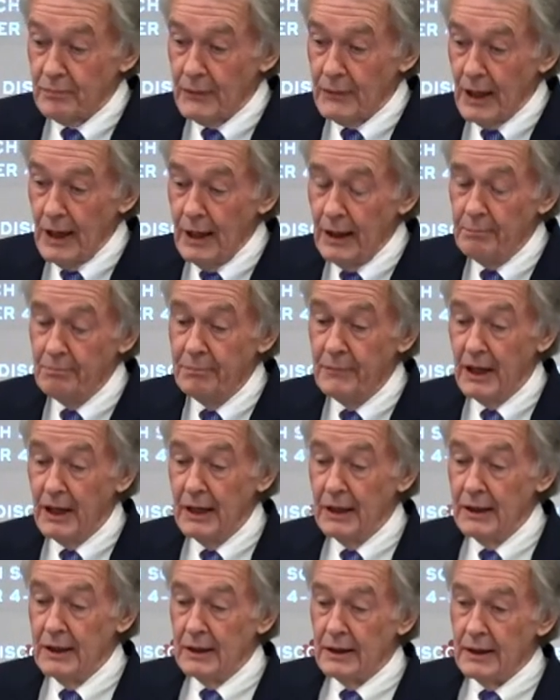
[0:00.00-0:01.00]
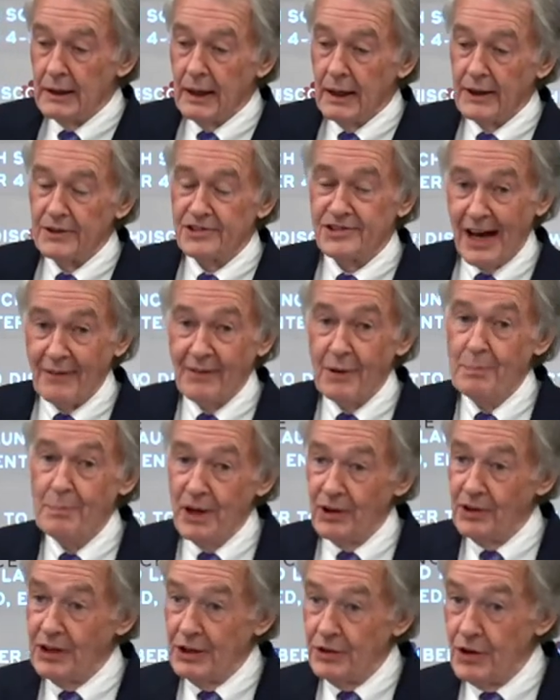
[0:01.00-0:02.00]
$7
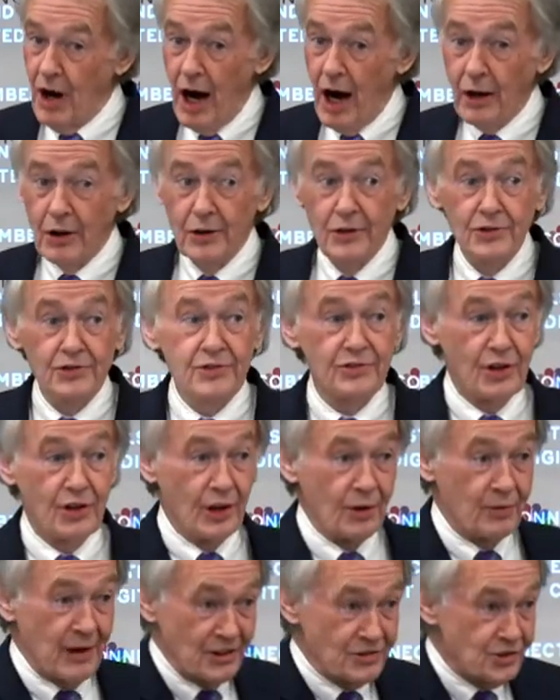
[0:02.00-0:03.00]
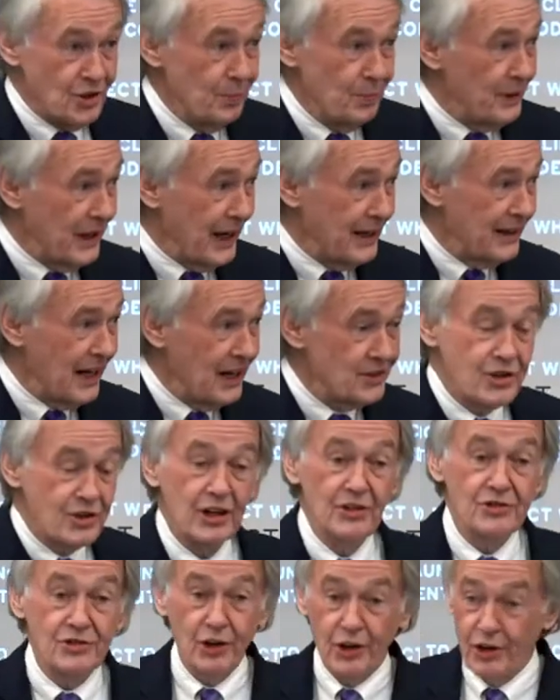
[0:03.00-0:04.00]
billion to the rescue plan last
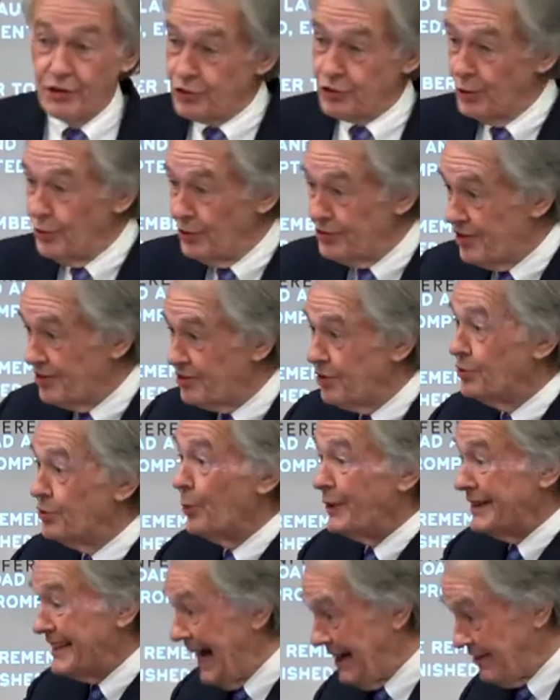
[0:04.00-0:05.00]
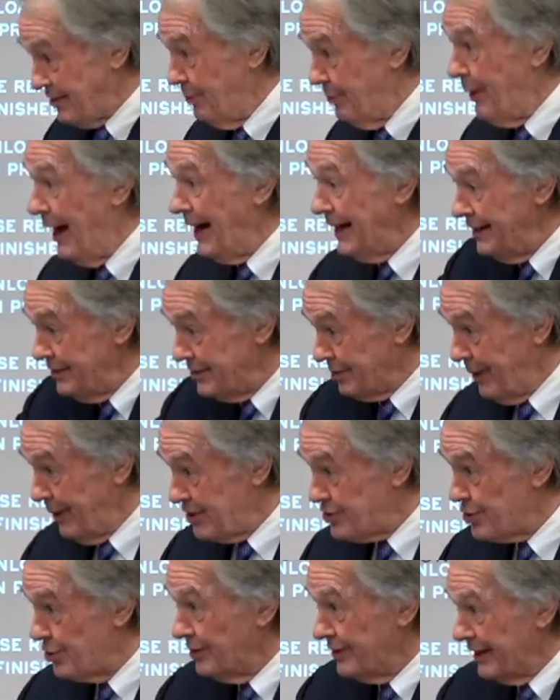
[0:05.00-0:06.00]
year so the school systems would get the money to make
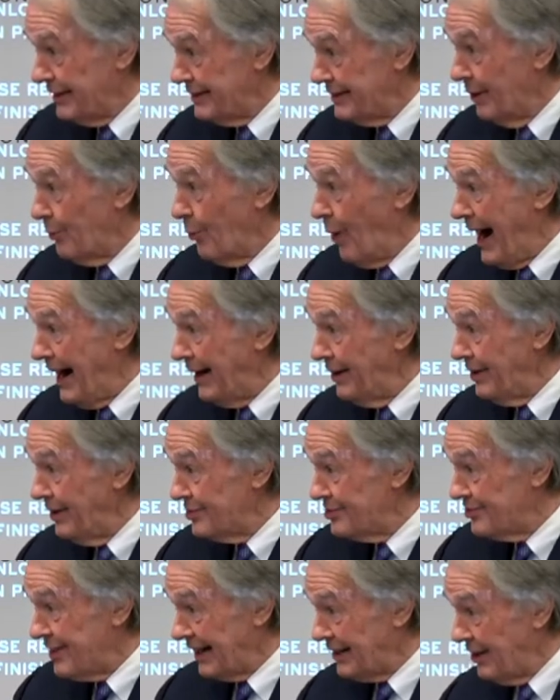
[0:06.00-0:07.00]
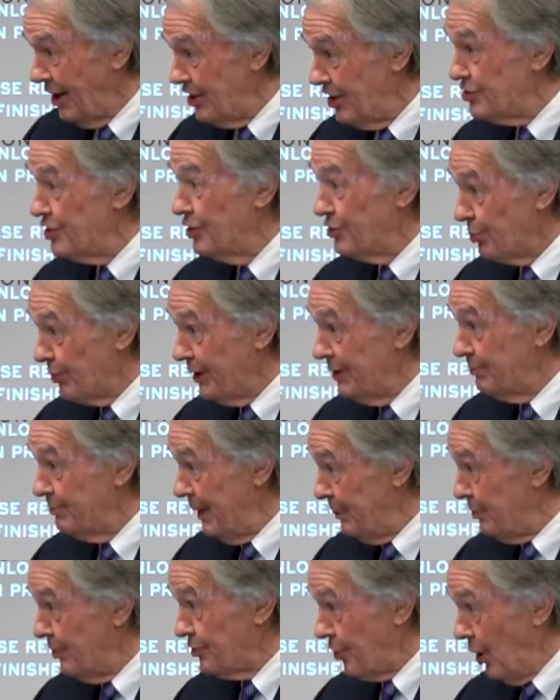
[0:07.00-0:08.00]
sure that the wireless technologies were in
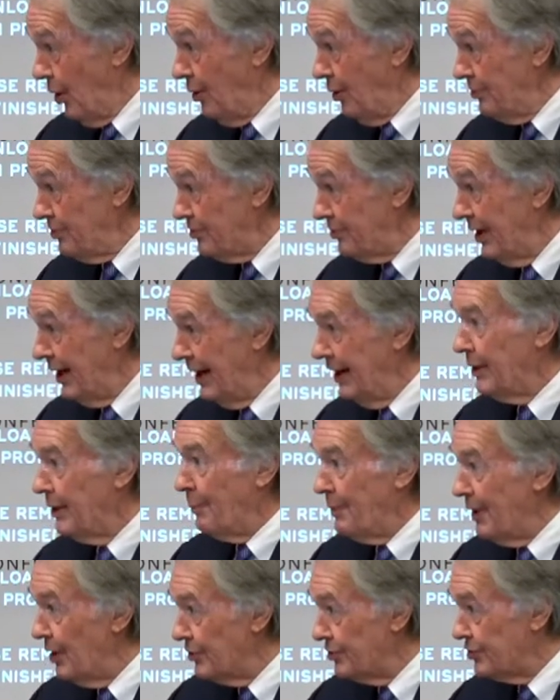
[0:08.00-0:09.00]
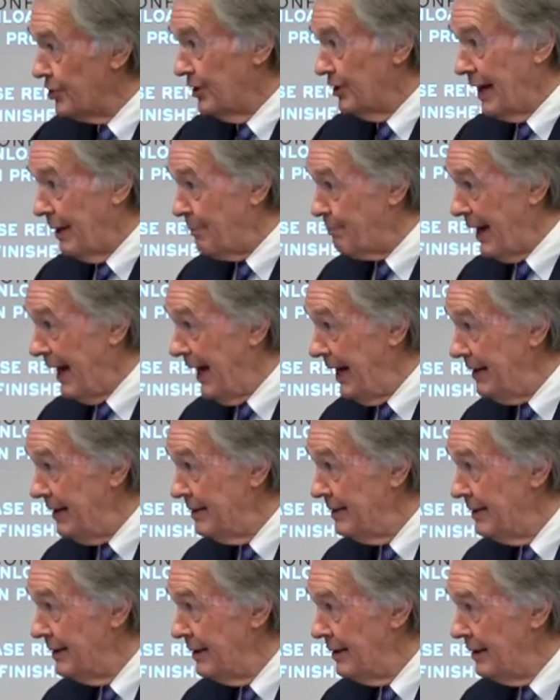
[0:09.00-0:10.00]
people's homes, the bills could get paid.
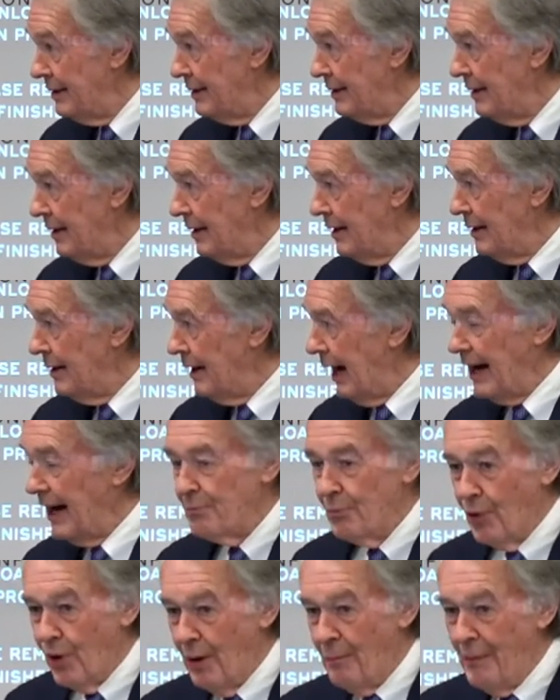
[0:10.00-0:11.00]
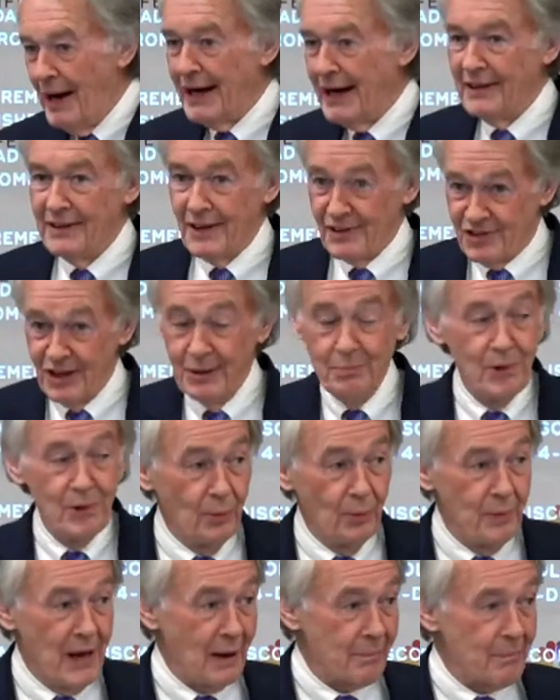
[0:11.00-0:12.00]
I have more money that's in
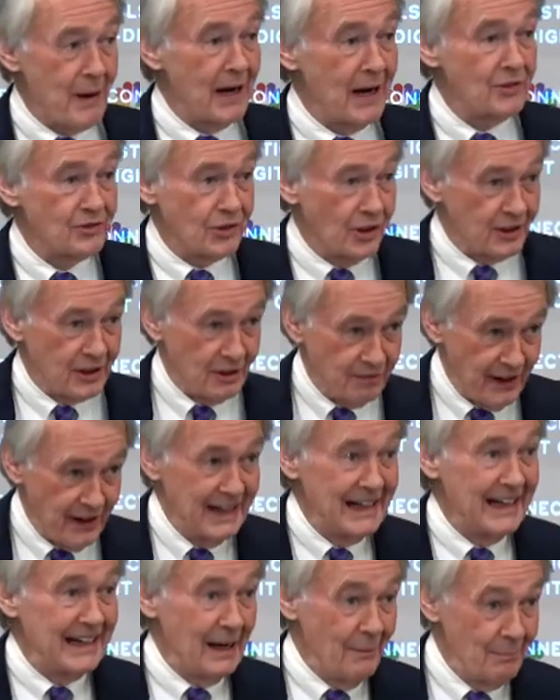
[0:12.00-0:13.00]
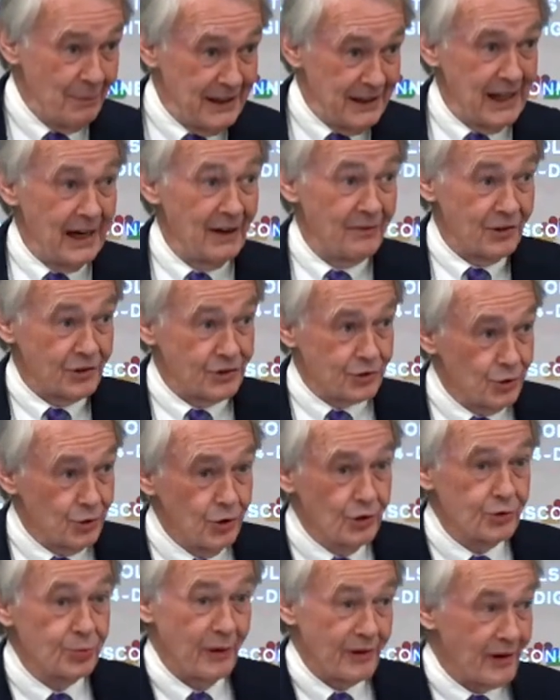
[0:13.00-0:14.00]
Back Better so that the funding can be there for
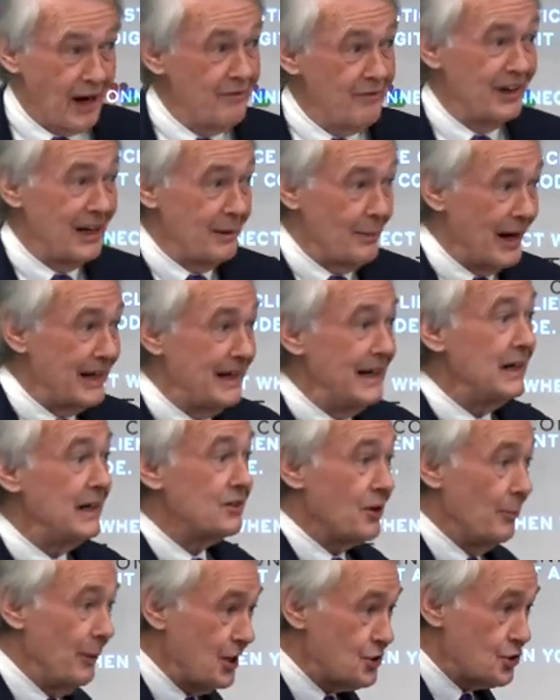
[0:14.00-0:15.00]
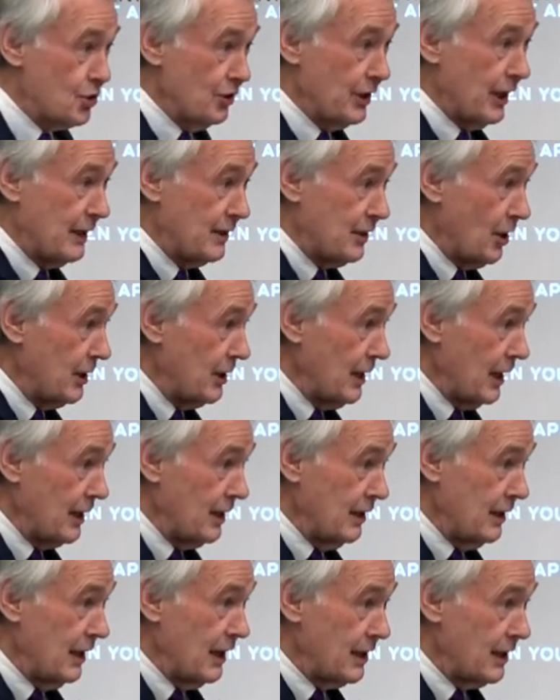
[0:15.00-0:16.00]
schools wherever they might need it to make sure that they
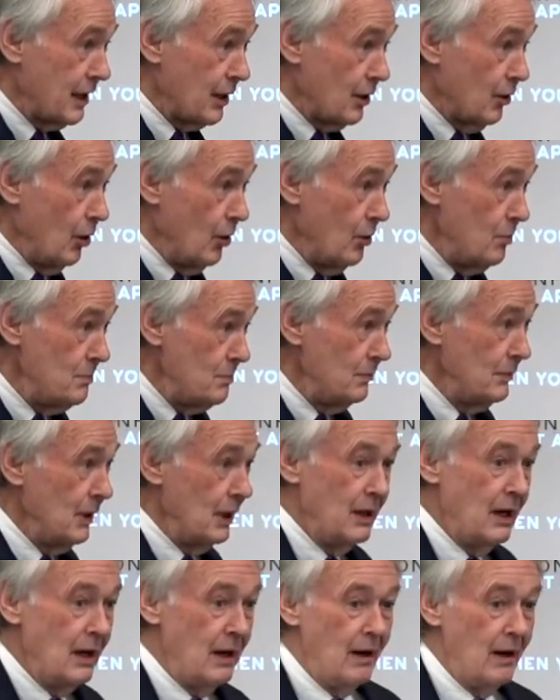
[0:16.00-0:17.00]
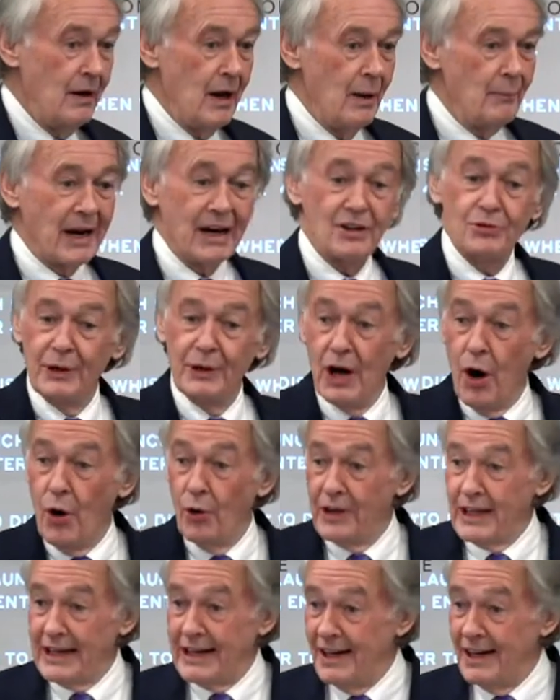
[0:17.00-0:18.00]
could get it at home. Because we know who
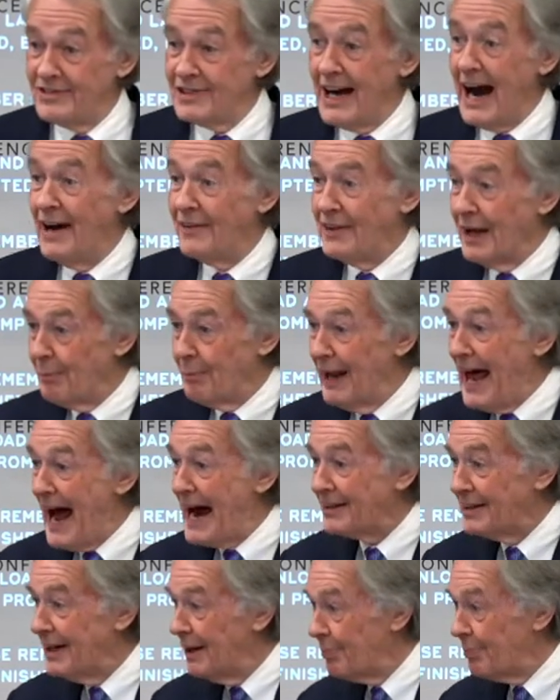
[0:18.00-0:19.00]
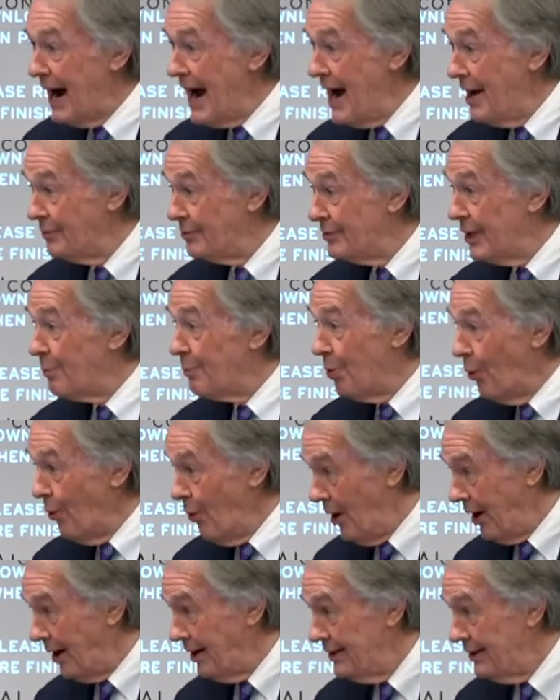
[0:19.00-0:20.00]
the kids are. They're black, they're brown, they're
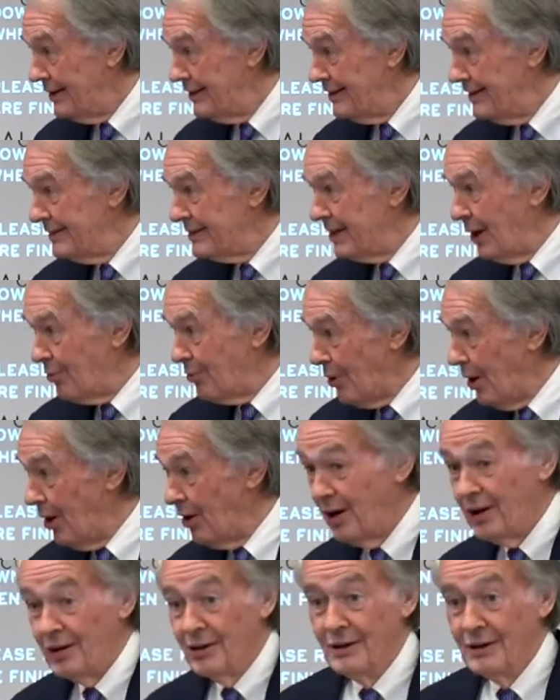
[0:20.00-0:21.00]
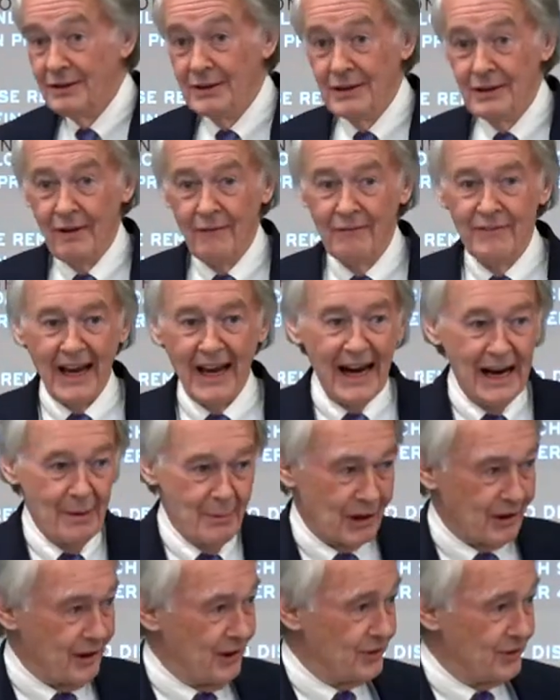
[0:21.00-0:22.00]
poor, they're rural, they're
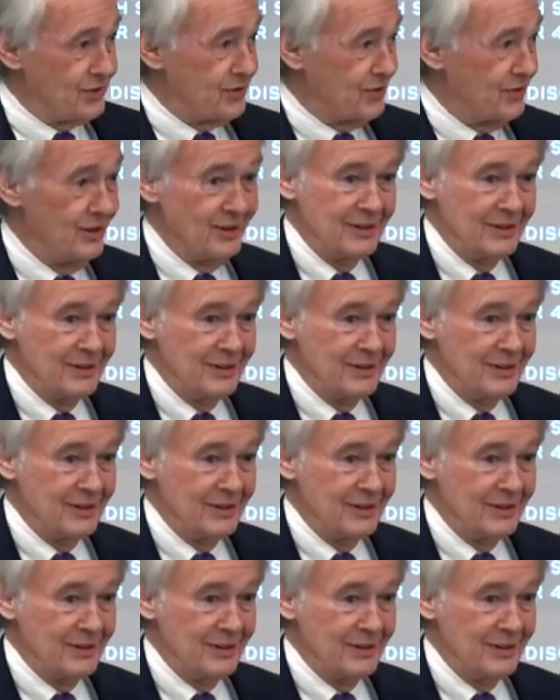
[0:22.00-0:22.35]
immigrants.